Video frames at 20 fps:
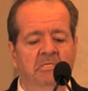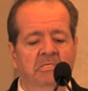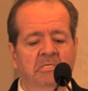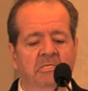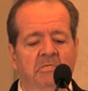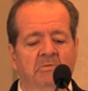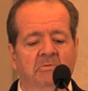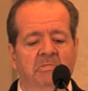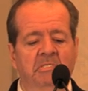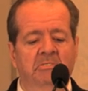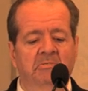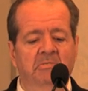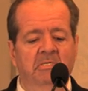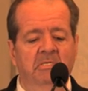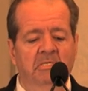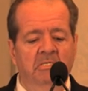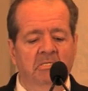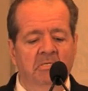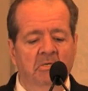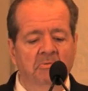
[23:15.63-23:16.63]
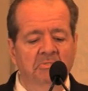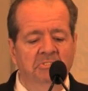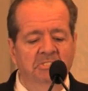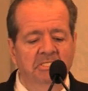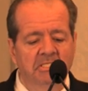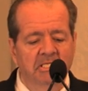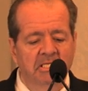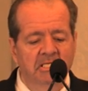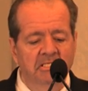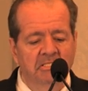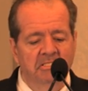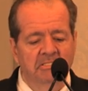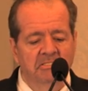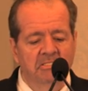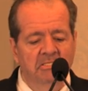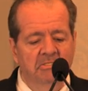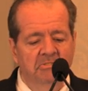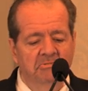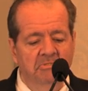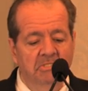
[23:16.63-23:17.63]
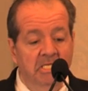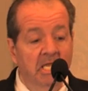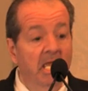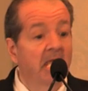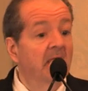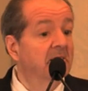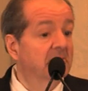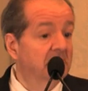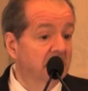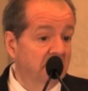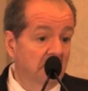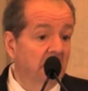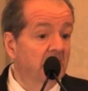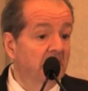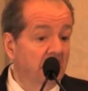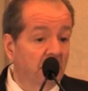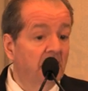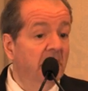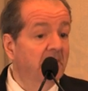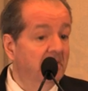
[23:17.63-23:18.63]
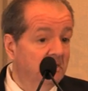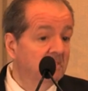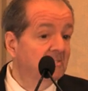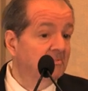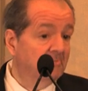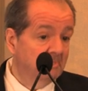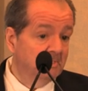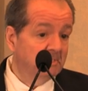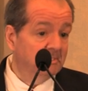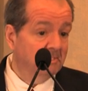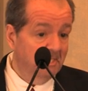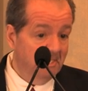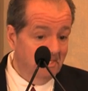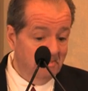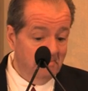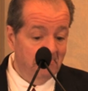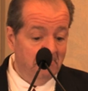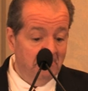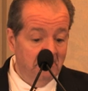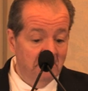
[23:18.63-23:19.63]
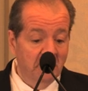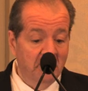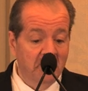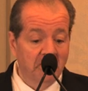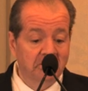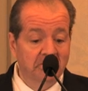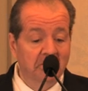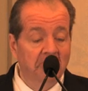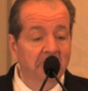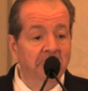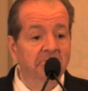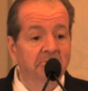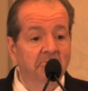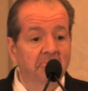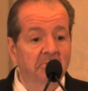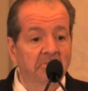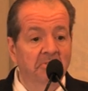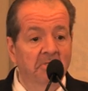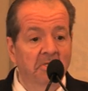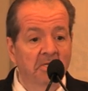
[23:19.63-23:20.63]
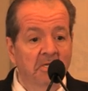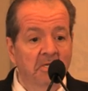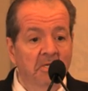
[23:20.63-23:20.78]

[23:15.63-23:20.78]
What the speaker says: you know, in OCD in this country, has a great interest in adults with